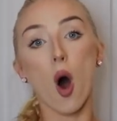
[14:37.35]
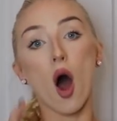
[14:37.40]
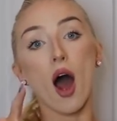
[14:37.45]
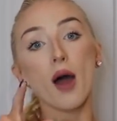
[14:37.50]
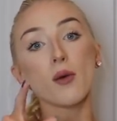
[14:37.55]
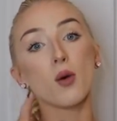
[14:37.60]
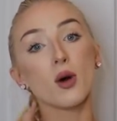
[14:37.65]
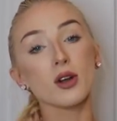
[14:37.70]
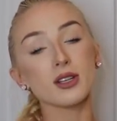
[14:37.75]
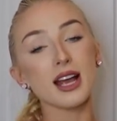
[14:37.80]

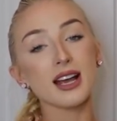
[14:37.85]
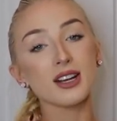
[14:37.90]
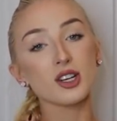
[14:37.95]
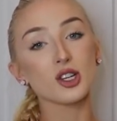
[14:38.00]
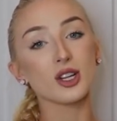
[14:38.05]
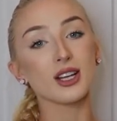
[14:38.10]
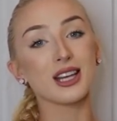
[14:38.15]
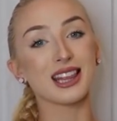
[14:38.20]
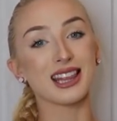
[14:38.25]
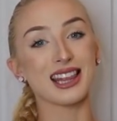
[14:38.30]
I was
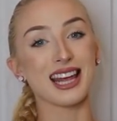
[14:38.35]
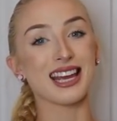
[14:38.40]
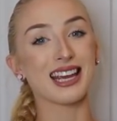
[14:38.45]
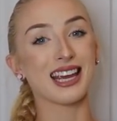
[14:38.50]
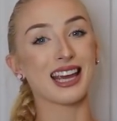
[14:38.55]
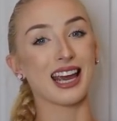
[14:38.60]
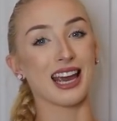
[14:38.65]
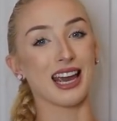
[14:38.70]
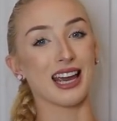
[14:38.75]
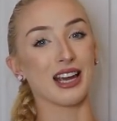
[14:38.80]
actually
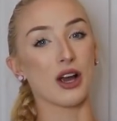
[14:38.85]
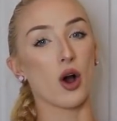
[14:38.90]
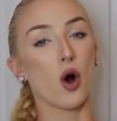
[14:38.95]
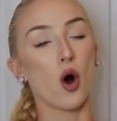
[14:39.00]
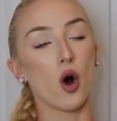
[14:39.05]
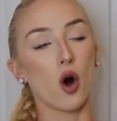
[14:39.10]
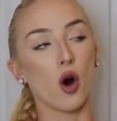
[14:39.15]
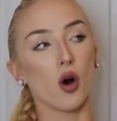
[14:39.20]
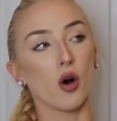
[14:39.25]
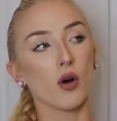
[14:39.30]
thinking
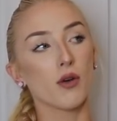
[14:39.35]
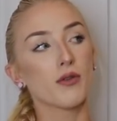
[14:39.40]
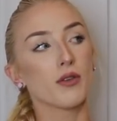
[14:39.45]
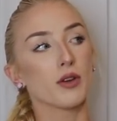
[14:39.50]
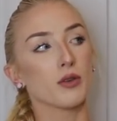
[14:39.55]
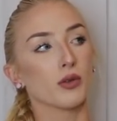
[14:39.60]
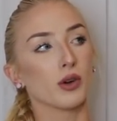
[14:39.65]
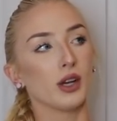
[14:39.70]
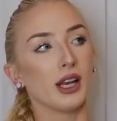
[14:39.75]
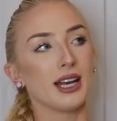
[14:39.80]

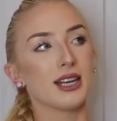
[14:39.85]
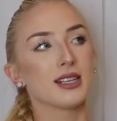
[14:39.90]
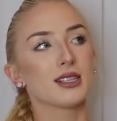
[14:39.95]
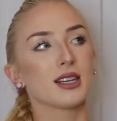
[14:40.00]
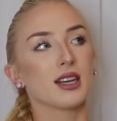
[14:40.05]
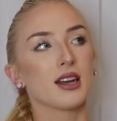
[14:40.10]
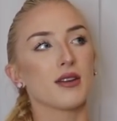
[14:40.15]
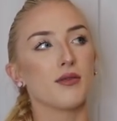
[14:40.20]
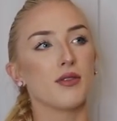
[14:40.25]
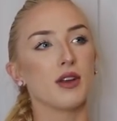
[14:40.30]
of
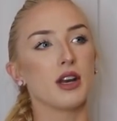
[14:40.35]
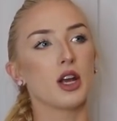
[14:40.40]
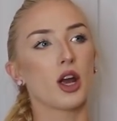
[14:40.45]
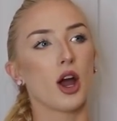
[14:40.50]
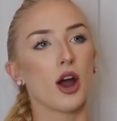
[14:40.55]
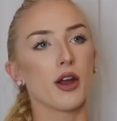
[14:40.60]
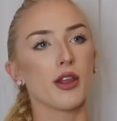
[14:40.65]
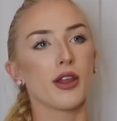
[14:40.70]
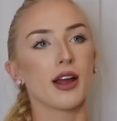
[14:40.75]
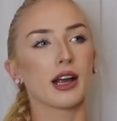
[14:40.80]
releasing a
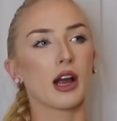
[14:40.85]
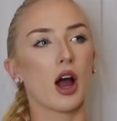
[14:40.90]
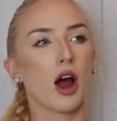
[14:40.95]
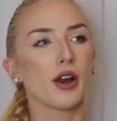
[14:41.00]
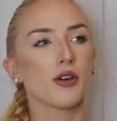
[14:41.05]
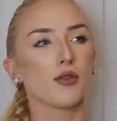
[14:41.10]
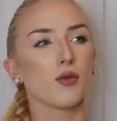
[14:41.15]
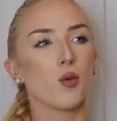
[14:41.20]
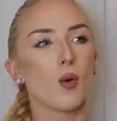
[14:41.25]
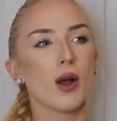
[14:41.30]
video that
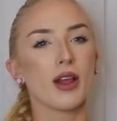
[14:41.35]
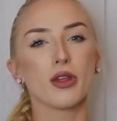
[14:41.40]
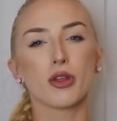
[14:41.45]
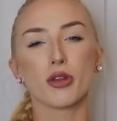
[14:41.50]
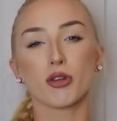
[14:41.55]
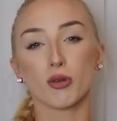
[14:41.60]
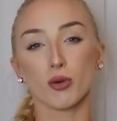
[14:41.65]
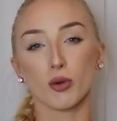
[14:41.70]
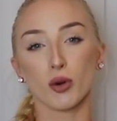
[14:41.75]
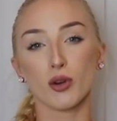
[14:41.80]
kind of went
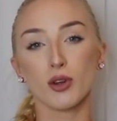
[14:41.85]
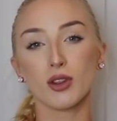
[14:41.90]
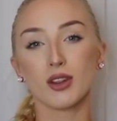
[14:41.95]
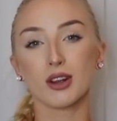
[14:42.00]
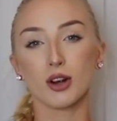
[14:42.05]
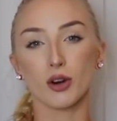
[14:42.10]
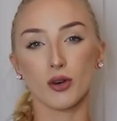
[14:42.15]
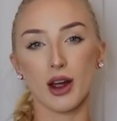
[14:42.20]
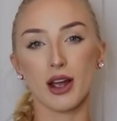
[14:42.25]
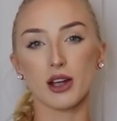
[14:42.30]
through
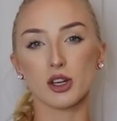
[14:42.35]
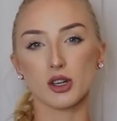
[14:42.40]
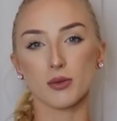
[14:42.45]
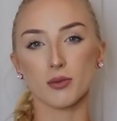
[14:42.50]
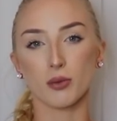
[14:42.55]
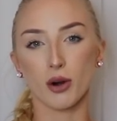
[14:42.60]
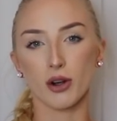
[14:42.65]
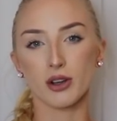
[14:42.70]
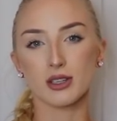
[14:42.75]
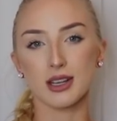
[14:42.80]
the
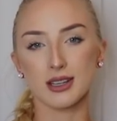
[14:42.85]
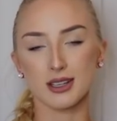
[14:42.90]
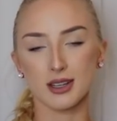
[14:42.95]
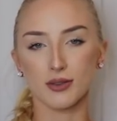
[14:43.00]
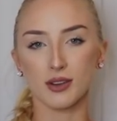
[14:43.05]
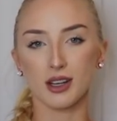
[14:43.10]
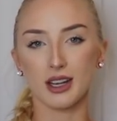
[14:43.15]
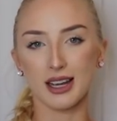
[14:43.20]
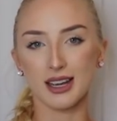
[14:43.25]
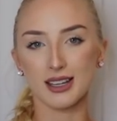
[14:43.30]
creation process
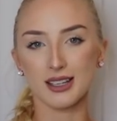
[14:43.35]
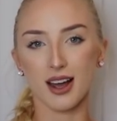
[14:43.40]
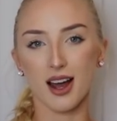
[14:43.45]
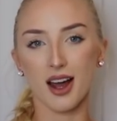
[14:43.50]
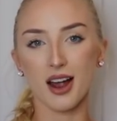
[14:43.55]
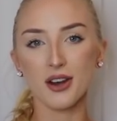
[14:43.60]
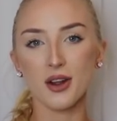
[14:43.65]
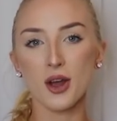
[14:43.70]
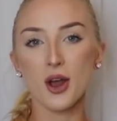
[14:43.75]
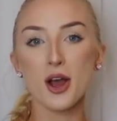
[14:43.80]
of a
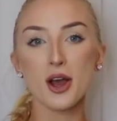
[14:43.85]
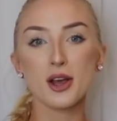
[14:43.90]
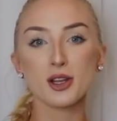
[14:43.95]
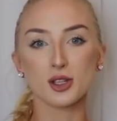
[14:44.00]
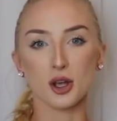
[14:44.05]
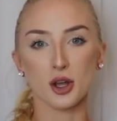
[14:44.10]
leotard,